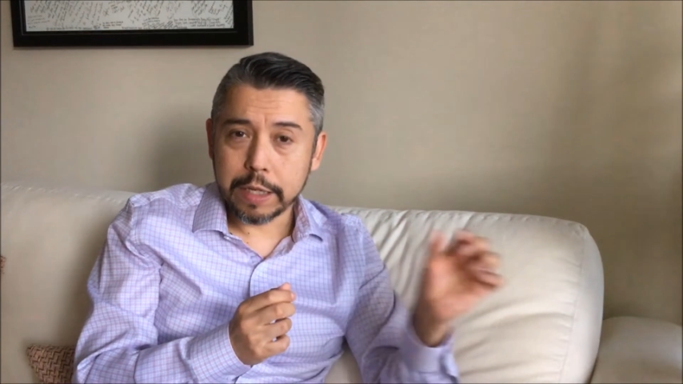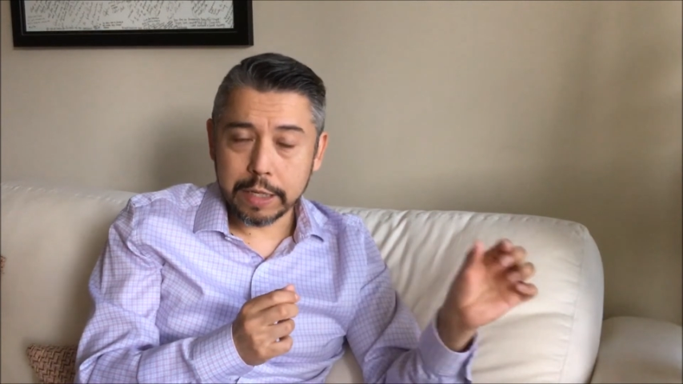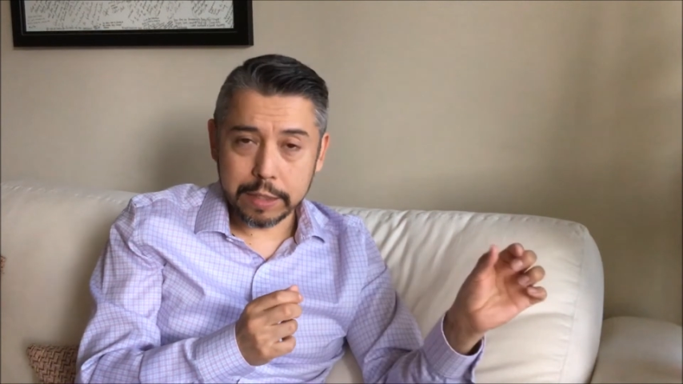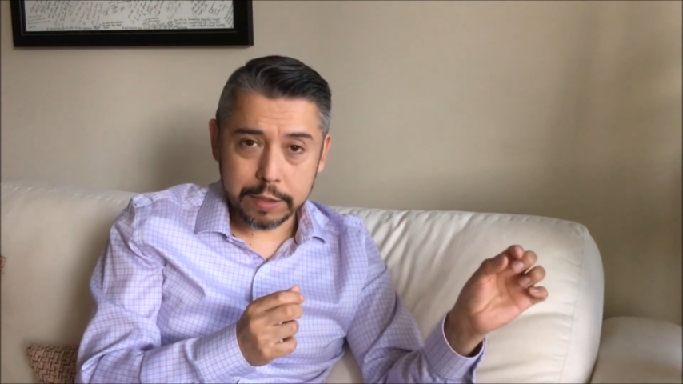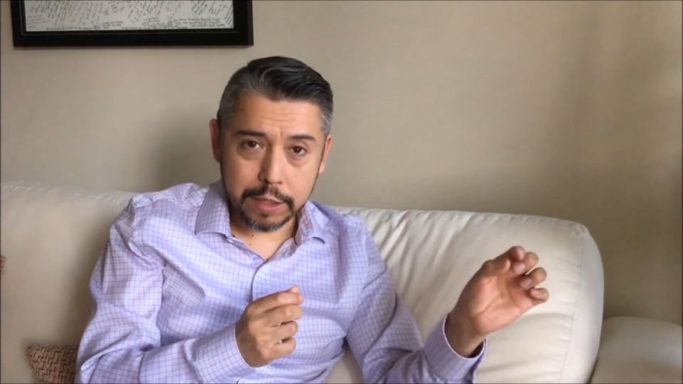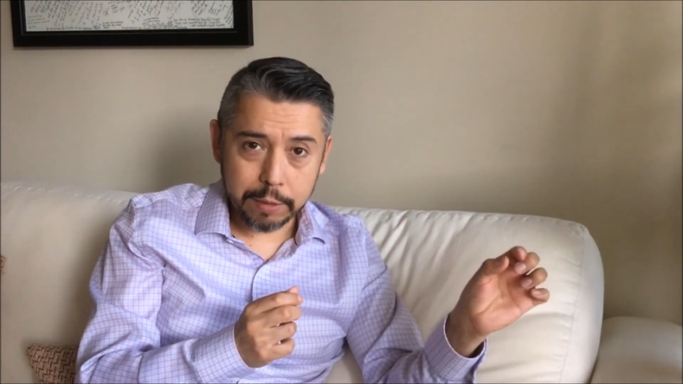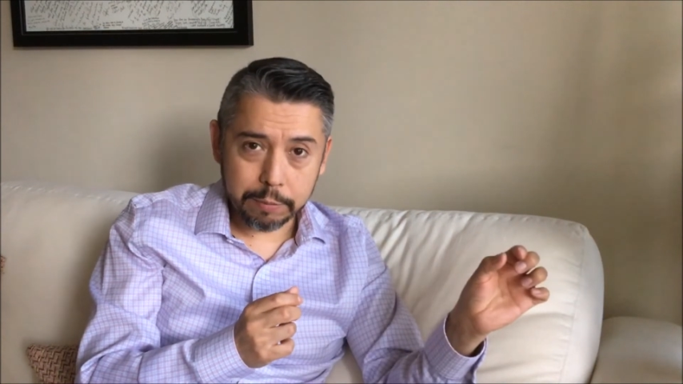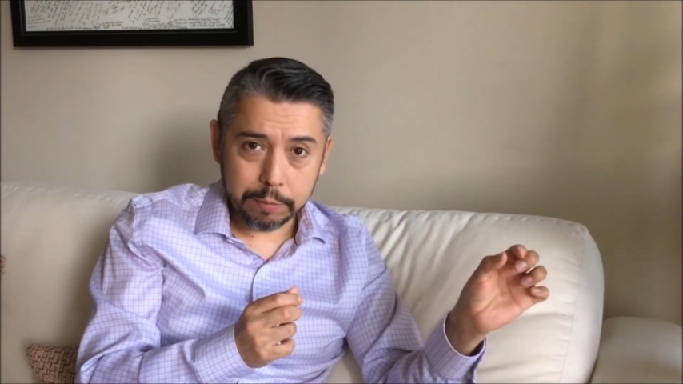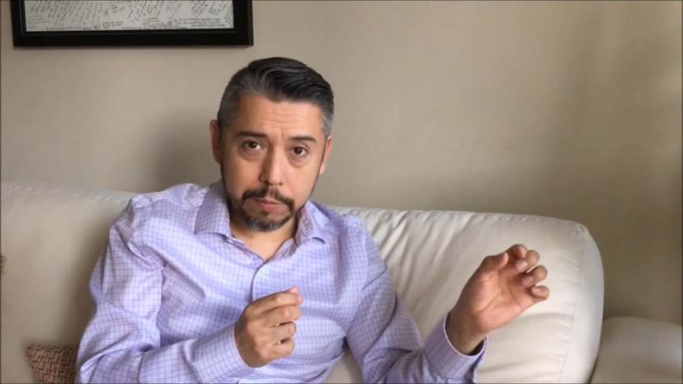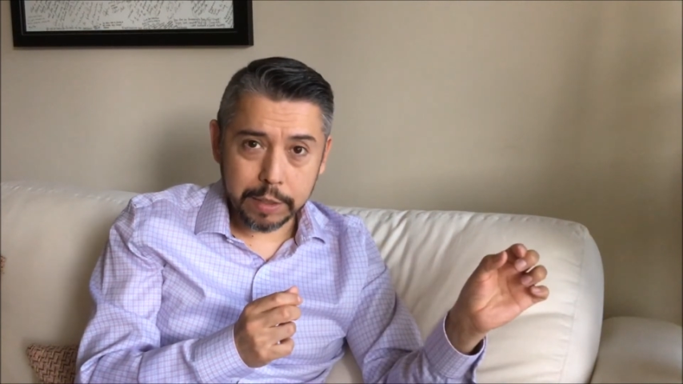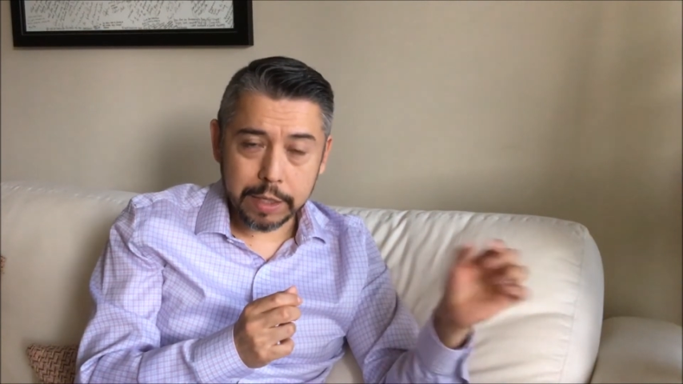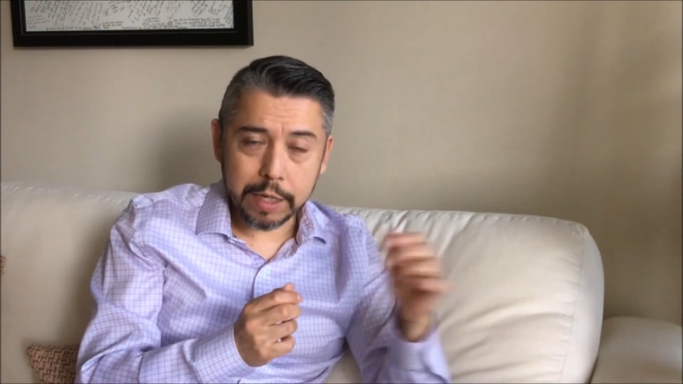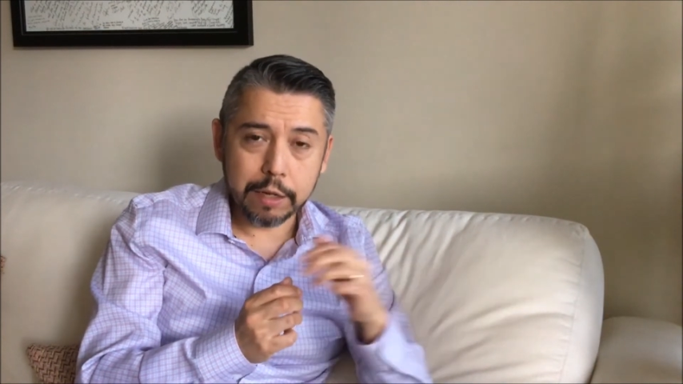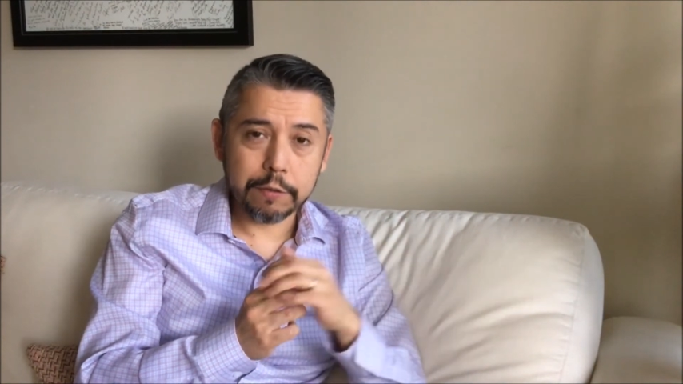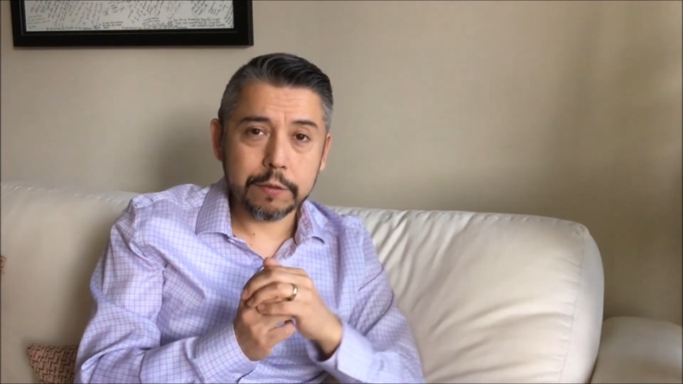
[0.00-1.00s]
is up
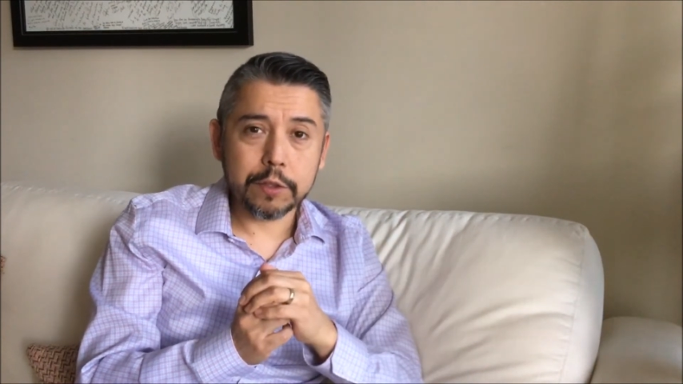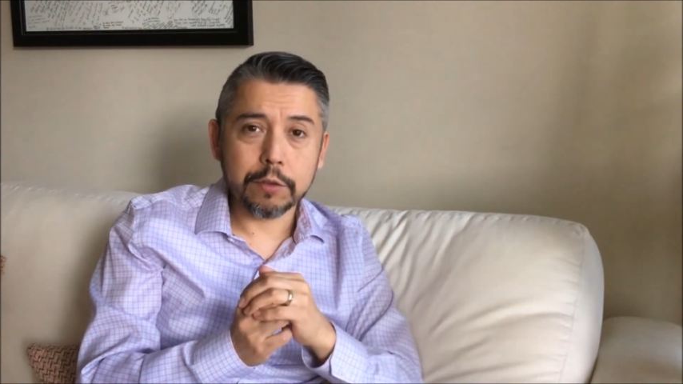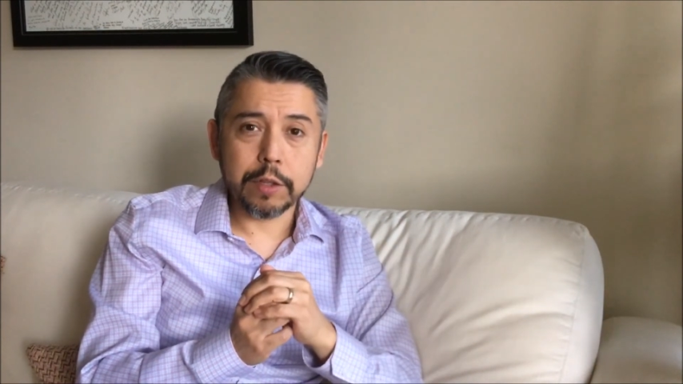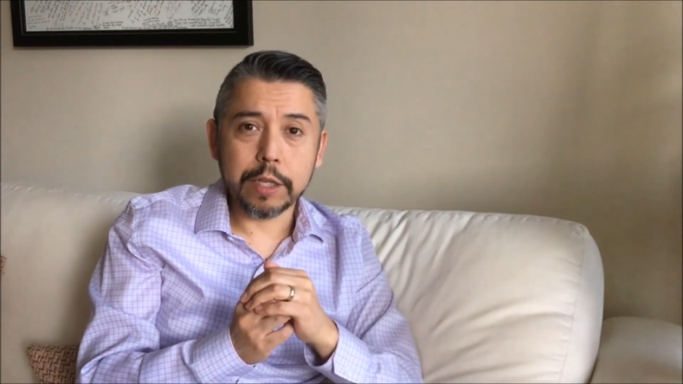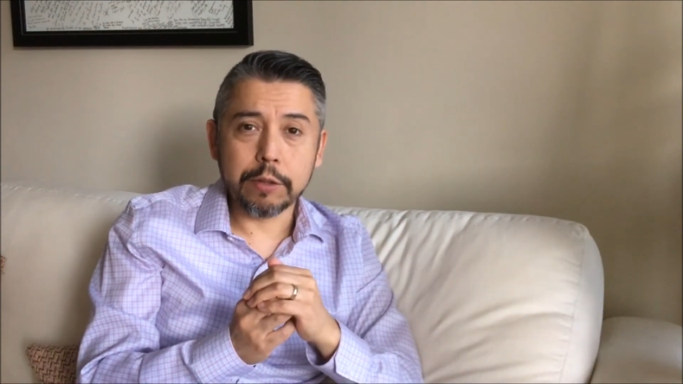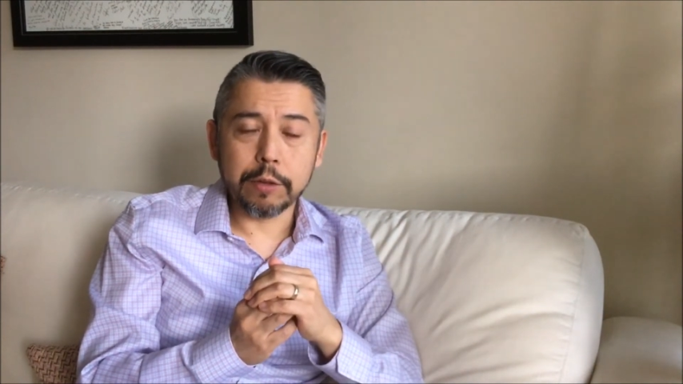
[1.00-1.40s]
enough so that